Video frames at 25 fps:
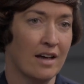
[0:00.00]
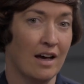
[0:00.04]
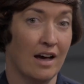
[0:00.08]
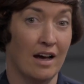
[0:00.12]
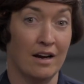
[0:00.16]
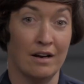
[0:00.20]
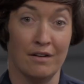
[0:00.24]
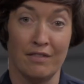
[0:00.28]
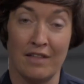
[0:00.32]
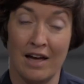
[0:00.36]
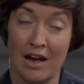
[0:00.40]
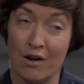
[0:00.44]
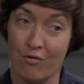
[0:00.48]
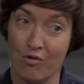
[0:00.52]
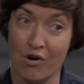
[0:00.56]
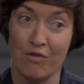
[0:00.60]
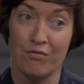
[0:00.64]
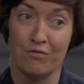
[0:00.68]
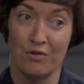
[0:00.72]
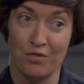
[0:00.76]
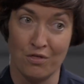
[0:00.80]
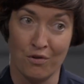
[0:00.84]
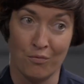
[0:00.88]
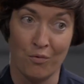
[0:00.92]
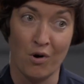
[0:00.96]
And they're
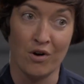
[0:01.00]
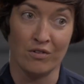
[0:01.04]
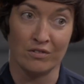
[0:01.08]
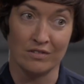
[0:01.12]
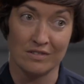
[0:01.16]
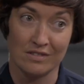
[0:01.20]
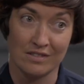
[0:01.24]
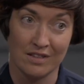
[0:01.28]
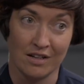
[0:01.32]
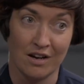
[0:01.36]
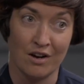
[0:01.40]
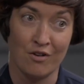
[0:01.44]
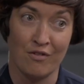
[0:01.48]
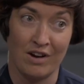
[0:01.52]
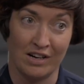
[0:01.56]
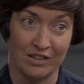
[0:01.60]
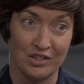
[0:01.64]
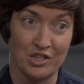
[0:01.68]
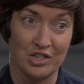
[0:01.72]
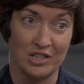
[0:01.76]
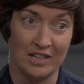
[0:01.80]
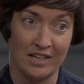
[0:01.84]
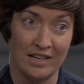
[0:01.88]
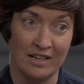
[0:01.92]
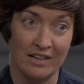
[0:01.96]
often the ones that are
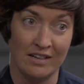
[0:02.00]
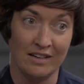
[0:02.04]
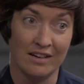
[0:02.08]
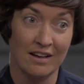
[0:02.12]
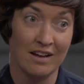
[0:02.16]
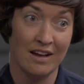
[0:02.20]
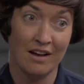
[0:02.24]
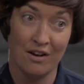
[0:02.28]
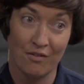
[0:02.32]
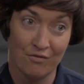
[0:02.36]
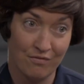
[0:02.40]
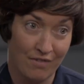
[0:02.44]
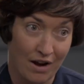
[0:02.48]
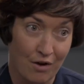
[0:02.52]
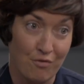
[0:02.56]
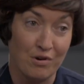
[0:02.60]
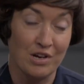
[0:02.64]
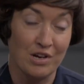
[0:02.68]
actually very